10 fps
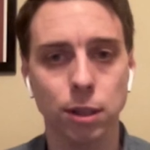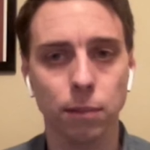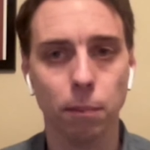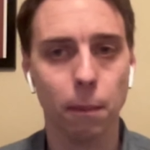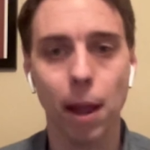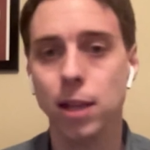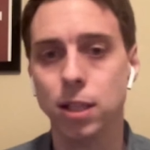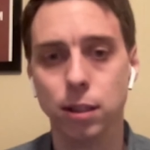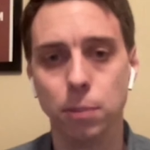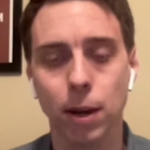have
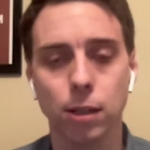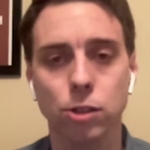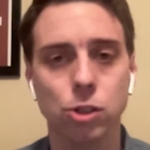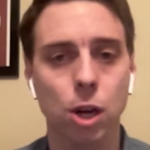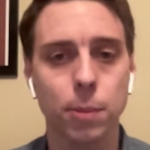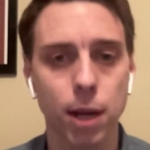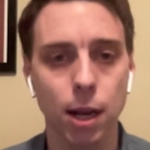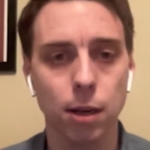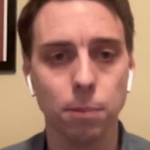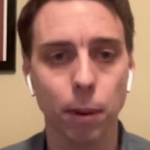basically been
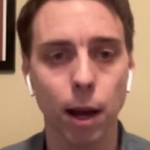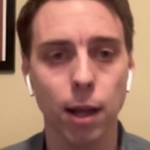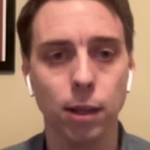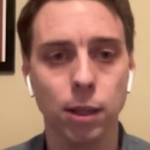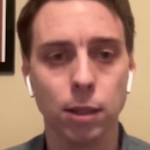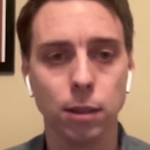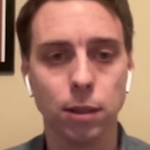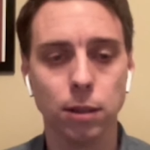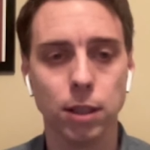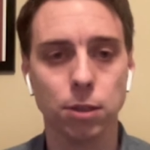exterminated by
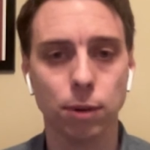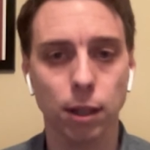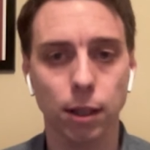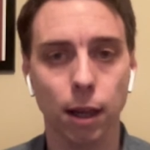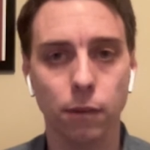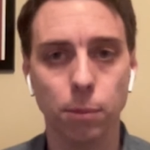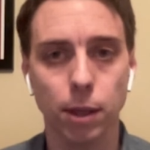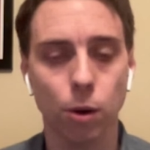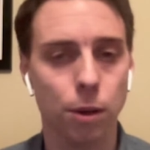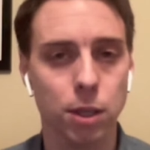the Israeli government
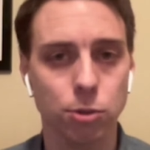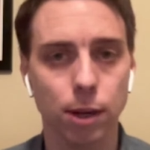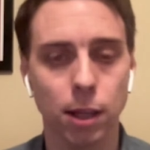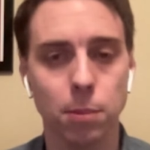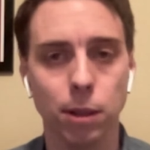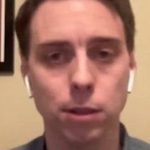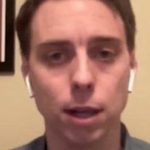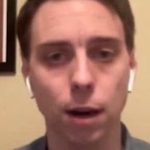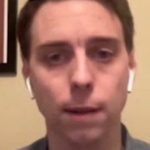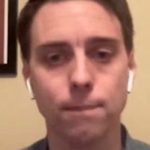or the Israeli
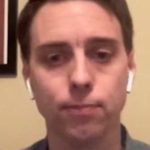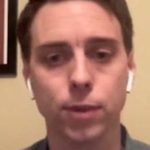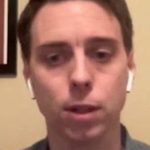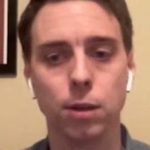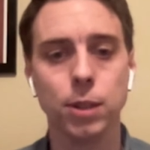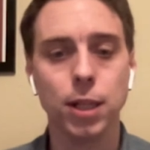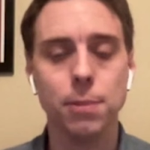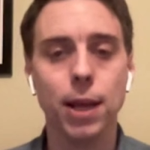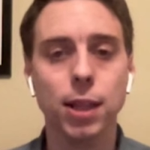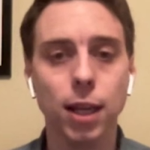military. We need to
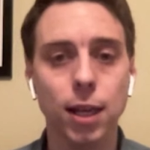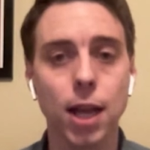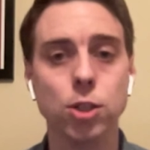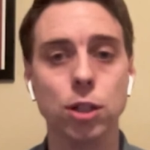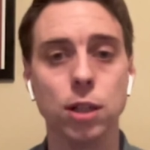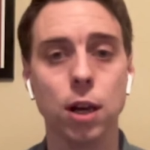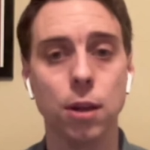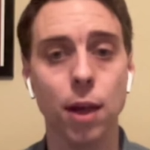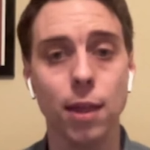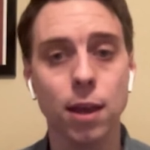make the connection here
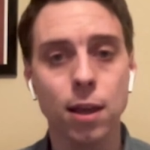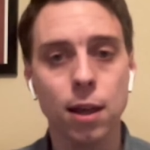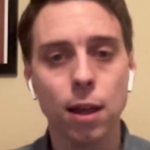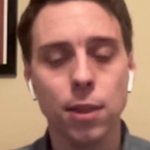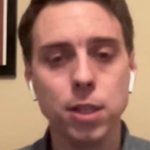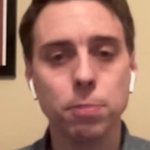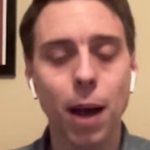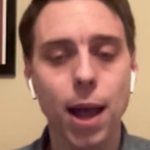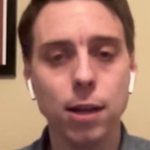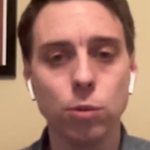that this
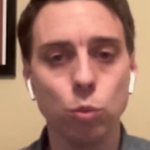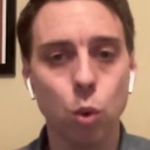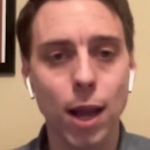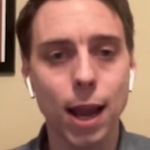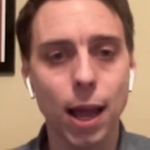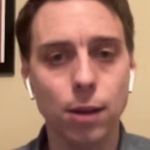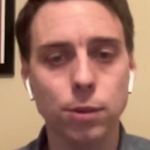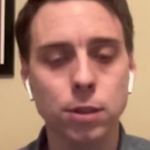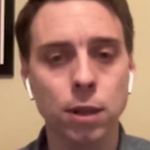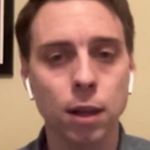Biden White
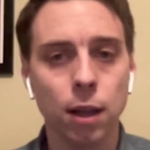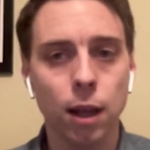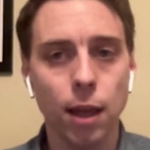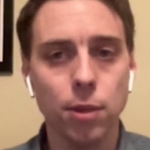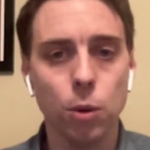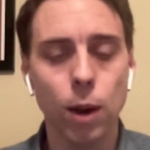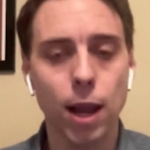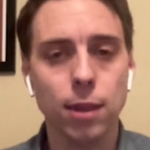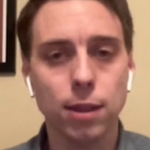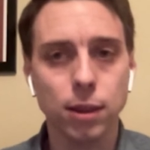House and the way
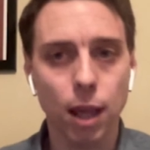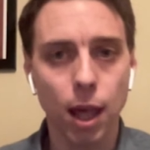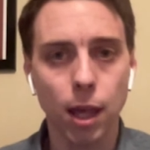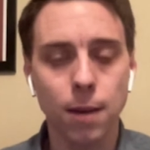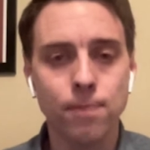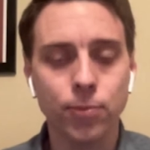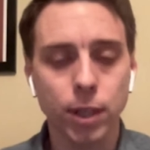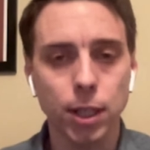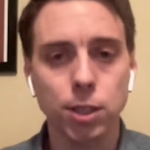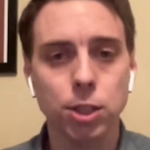that they
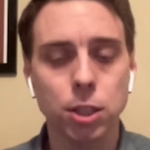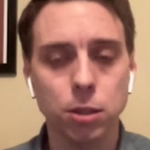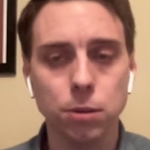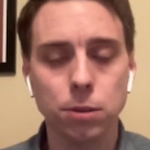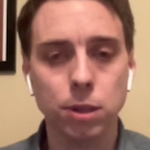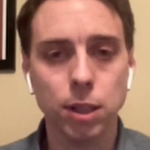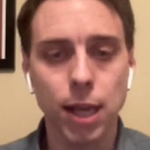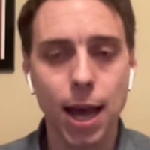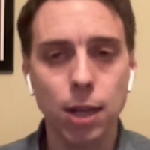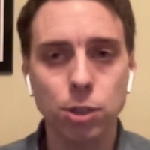excuse the
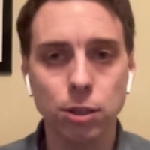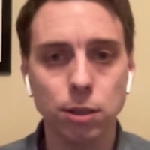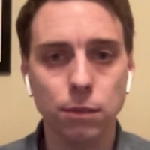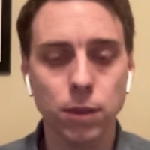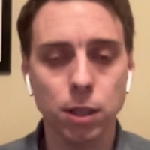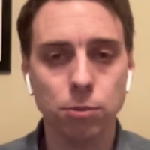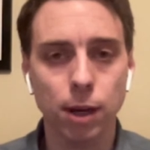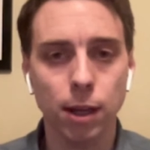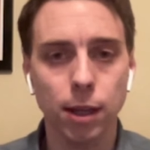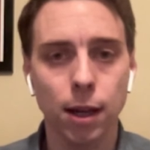actions of the
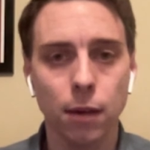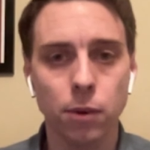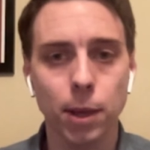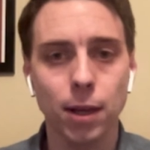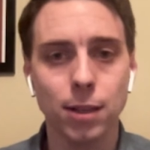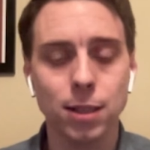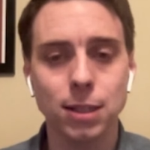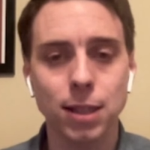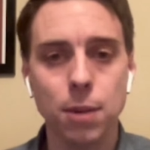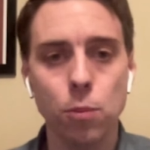Israeli government, it's the
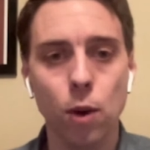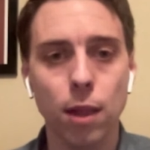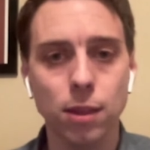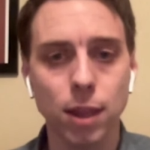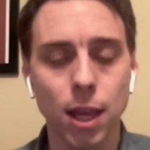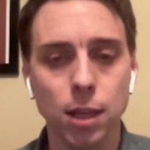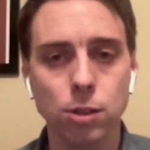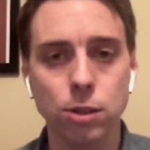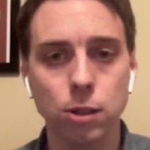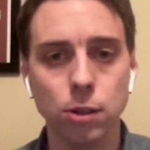same way that they
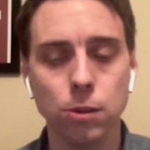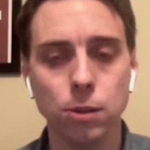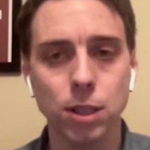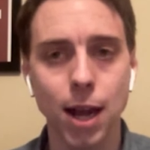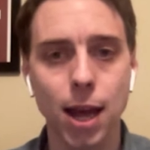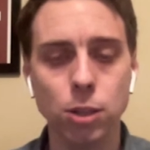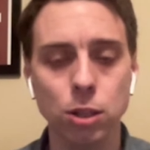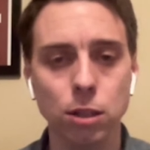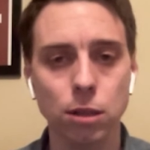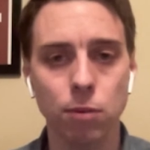excuse the
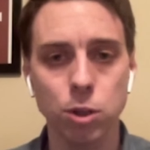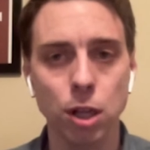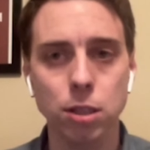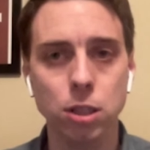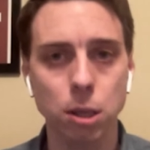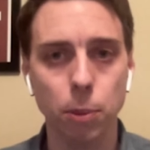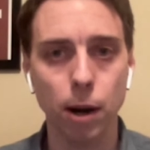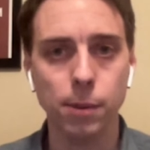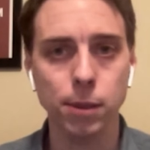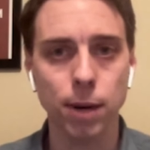actions of the Justice
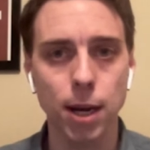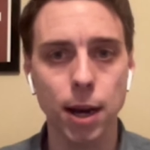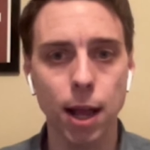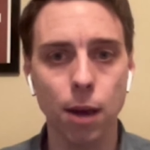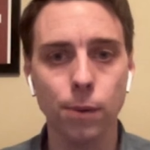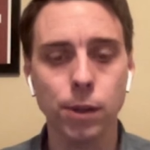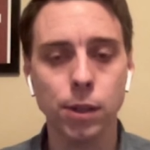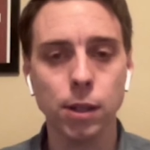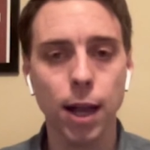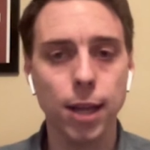Department right now.
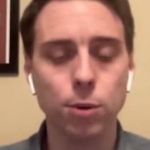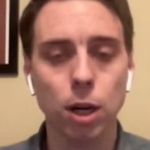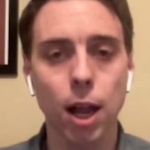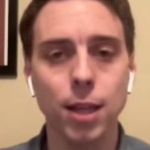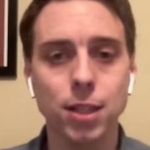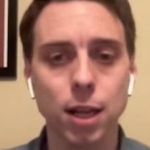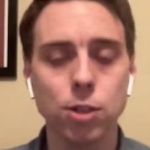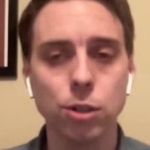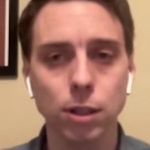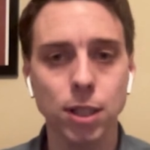And we're
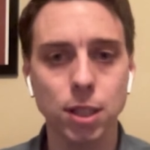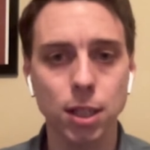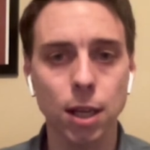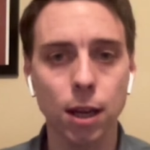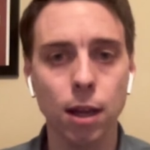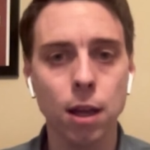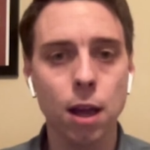essentially seeing